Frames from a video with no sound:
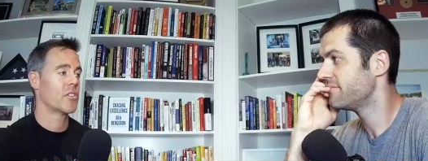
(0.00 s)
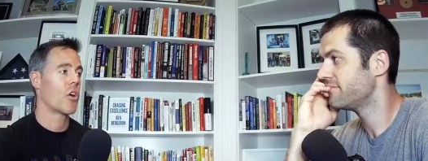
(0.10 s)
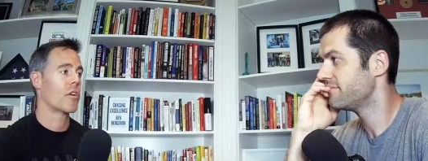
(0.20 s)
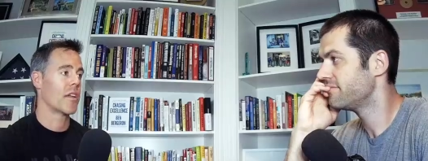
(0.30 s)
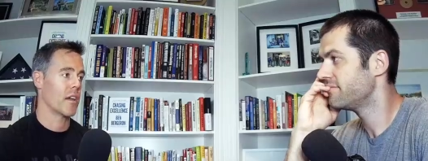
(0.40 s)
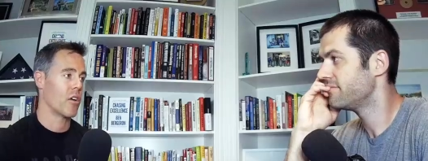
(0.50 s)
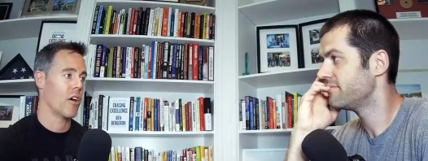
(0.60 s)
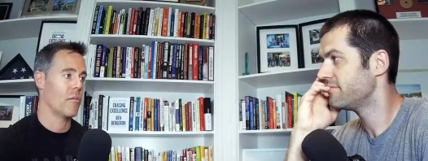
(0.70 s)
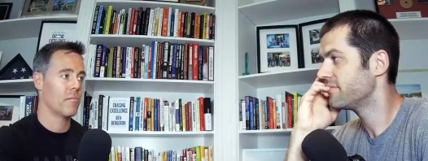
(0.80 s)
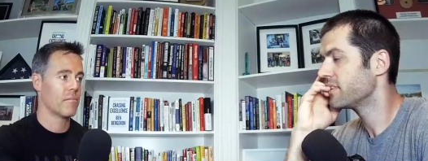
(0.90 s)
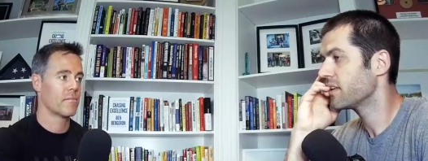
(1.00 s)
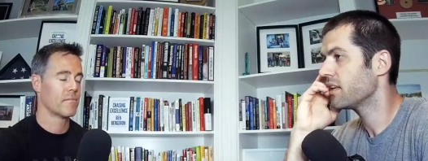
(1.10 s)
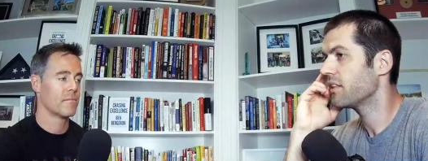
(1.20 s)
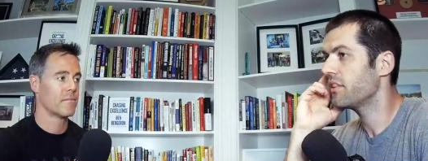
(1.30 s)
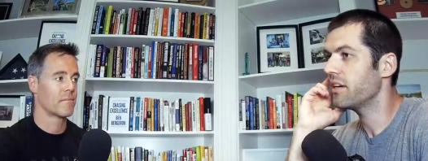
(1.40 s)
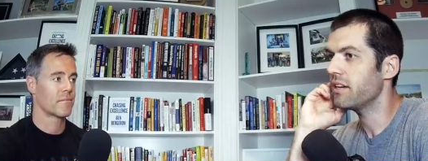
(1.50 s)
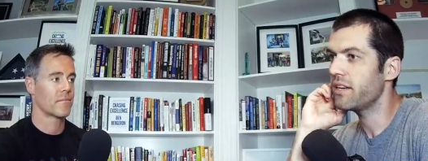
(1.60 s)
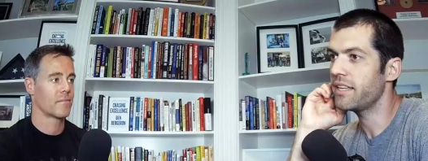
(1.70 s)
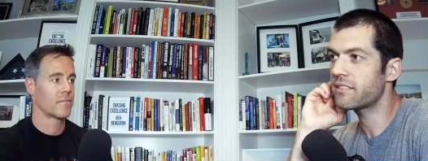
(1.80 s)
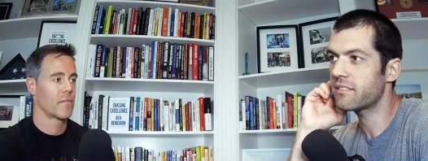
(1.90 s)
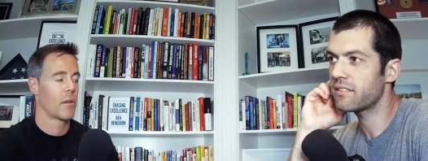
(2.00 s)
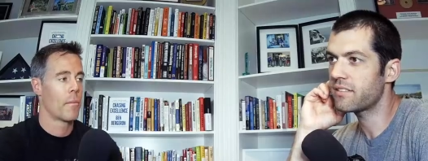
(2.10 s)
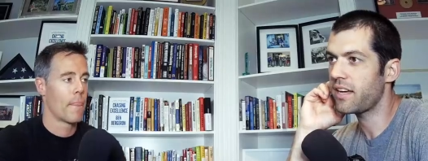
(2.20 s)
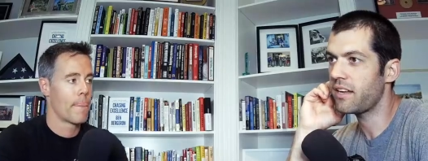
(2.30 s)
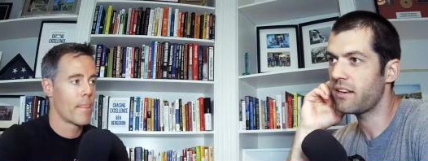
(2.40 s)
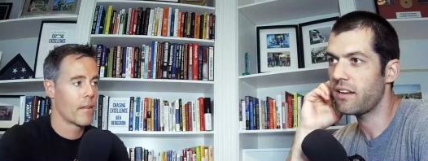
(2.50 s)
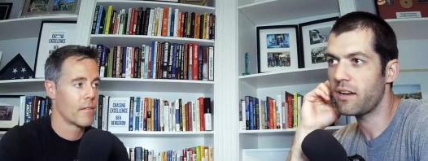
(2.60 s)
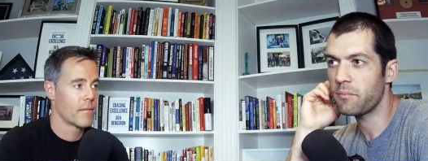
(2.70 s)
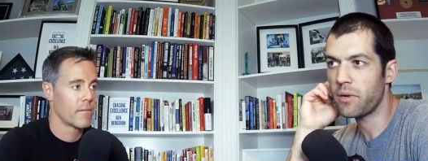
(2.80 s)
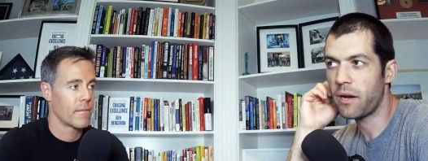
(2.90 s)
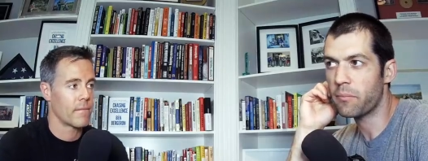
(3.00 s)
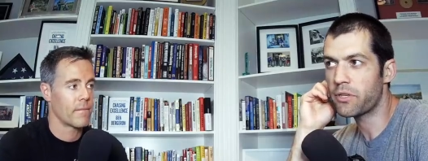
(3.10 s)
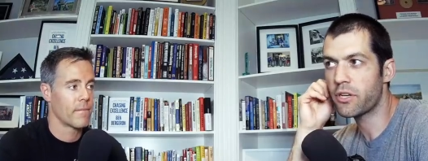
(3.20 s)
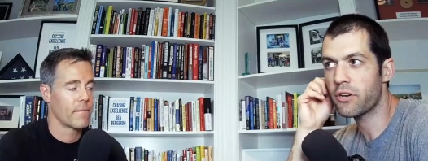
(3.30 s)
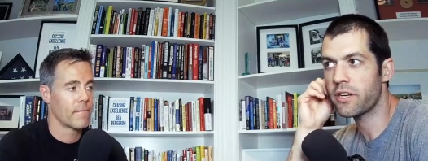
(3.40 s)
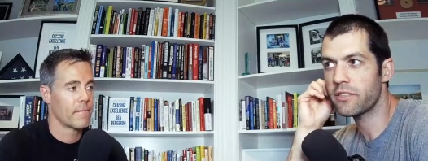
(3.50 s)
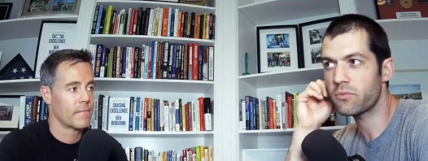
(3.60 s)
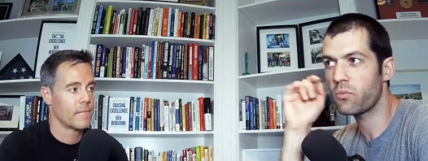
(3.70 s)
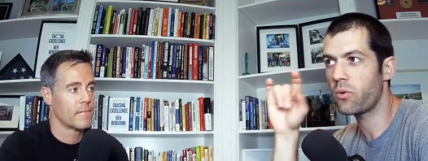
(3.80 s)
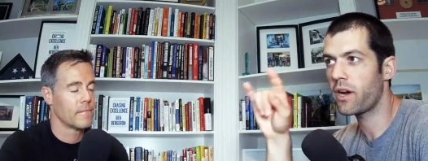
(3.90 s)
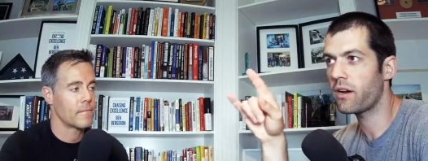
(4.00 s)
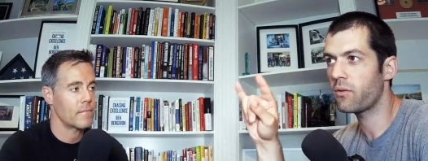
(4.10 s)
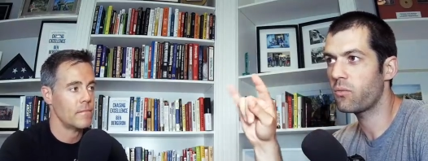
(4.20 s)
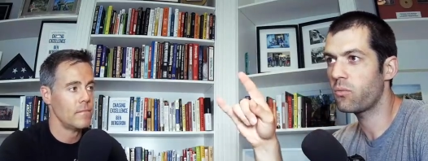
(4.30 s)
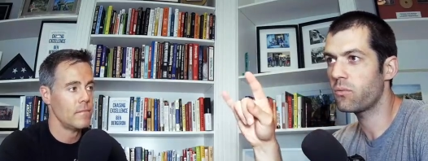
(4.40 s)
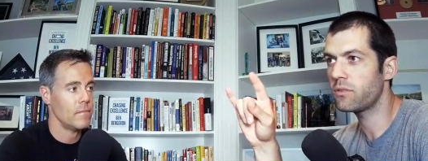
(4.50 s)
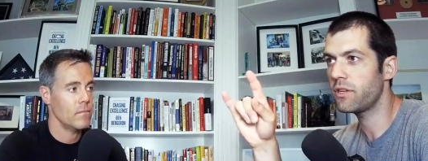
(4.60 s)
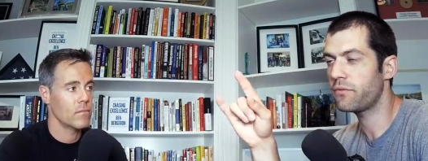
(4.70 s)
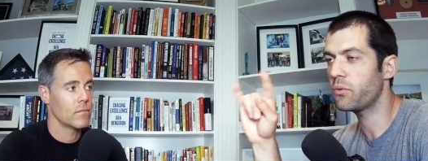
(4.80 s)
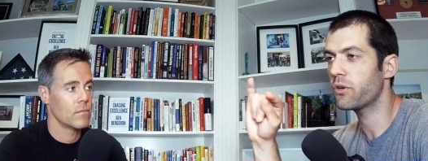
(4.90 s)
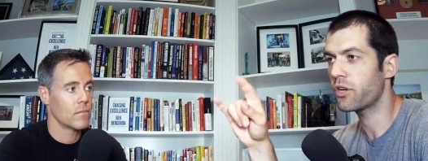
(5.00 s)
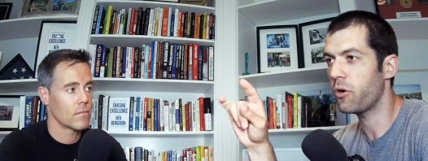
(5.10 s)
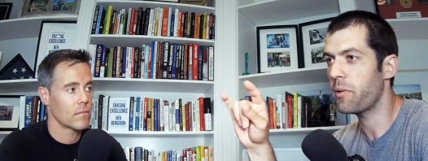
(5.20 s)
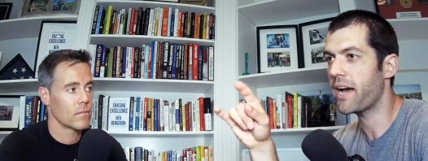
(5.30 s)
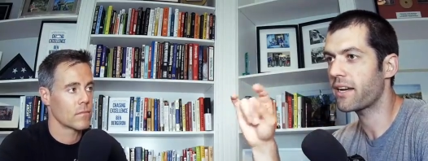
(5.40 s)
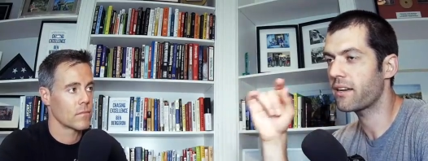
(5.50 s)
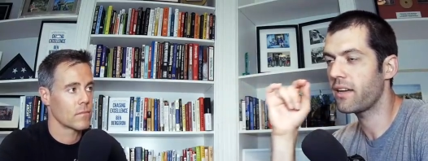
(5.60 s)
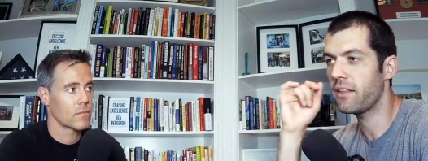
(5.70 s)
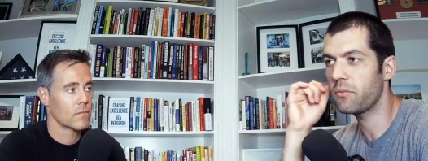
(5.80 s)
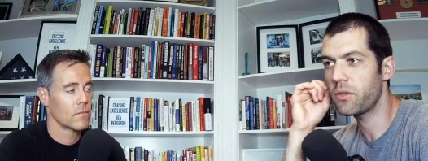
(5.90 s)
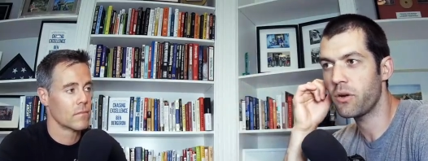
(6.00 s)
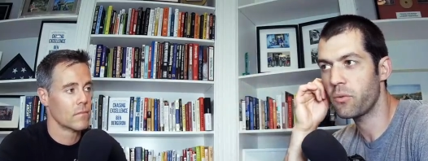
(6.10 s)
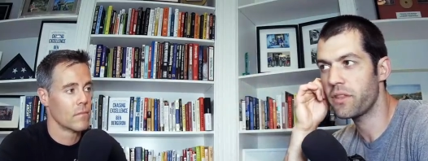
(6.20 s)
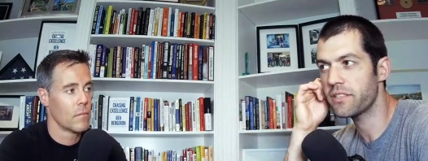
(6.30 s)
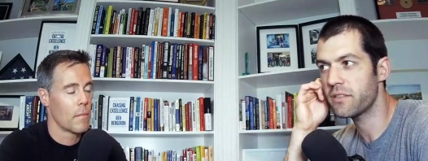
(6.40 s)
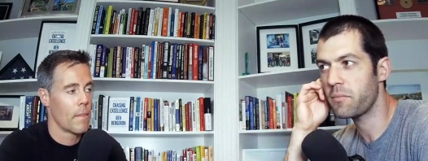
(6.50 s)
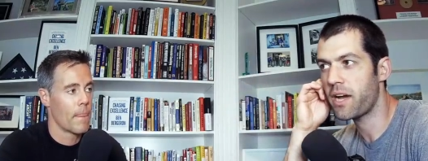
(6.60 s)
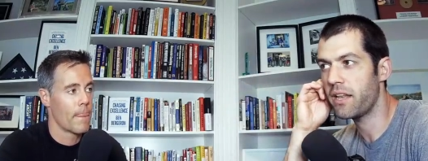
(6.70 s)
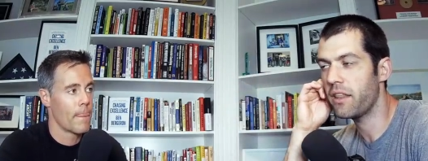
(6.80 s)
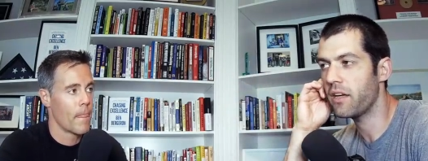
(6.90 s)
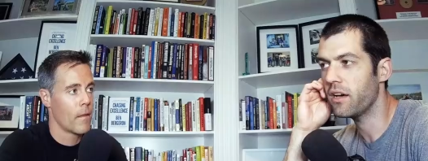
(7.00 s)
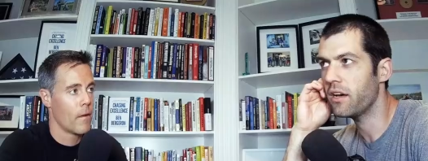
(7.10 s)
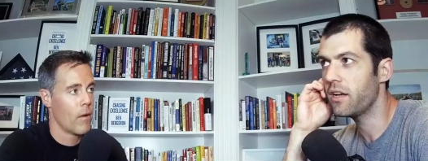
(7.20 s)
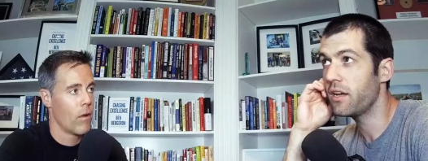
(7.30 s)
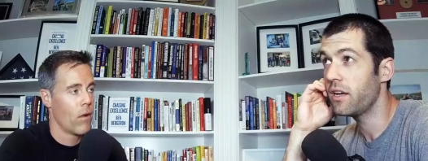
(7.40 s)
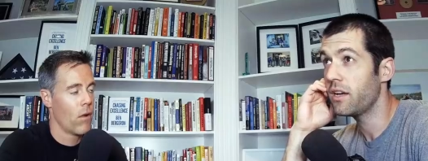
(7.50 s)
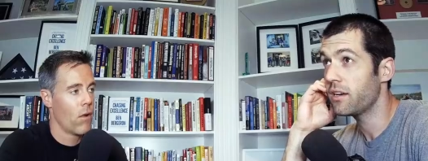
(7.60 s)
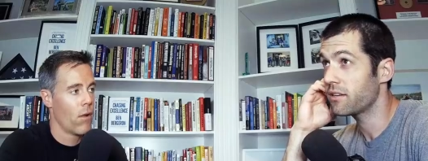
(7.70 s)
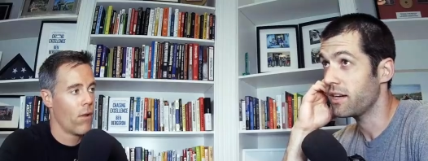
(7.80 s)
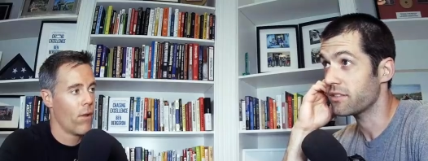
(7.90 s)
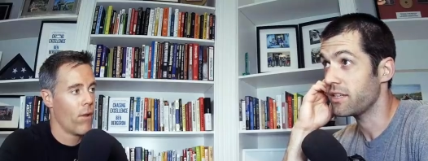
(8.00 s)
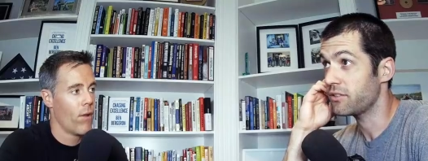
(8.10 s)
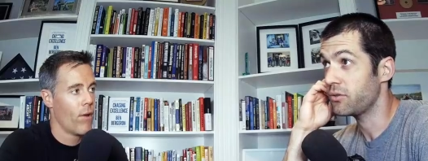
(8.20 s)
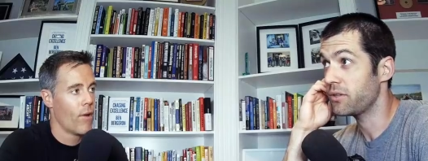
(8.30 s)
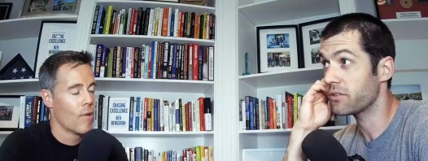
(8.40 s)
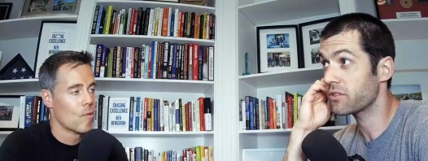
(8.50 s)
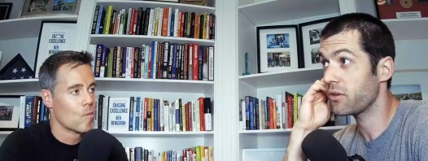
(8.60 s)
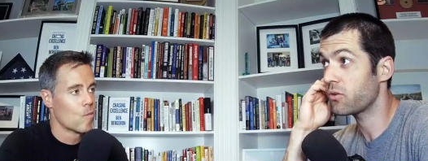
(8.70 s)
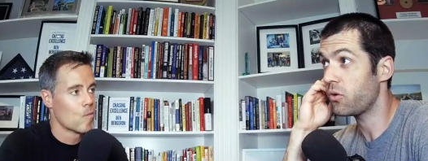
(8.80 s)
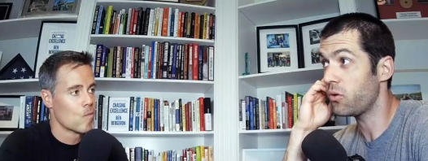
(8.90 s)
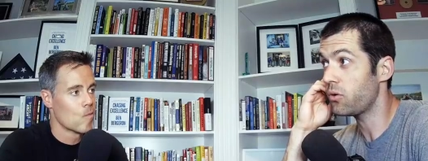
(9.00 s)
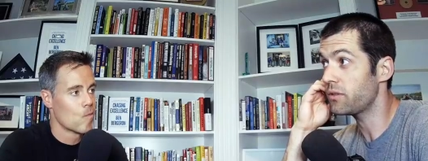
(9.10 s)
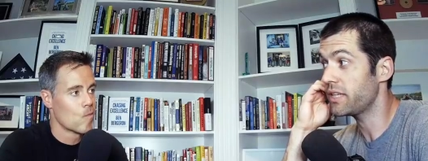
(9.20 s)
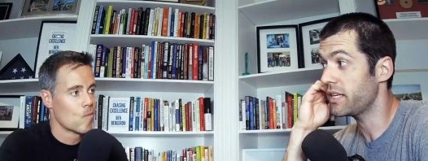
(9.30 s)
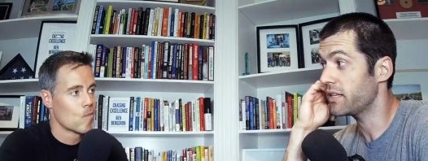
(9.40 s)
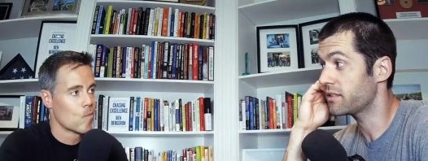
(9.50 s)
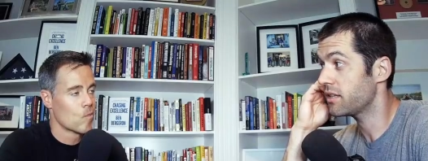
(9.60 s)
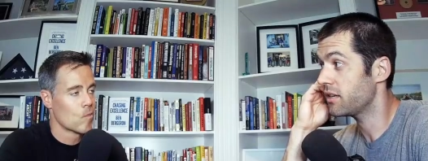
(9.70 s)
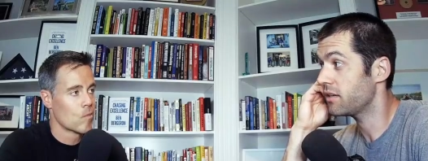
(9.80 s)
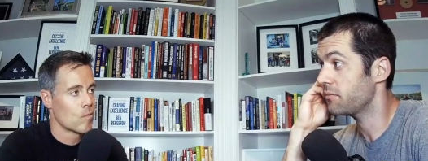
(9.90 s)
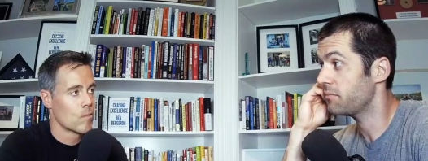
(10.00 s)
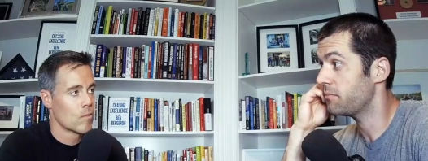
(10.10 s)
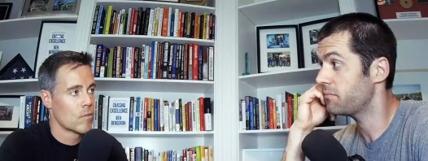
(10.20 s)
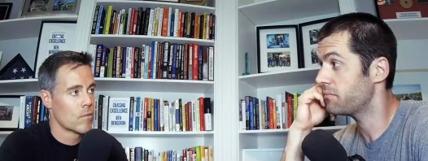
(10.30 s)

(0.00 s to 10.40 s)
Speaker 1: It's harder to get calm.
Speaker 2: The instance that um, I'm curious where, if you were to go back, you know, with this in mind, the gosh, not two years ago, Cole needing to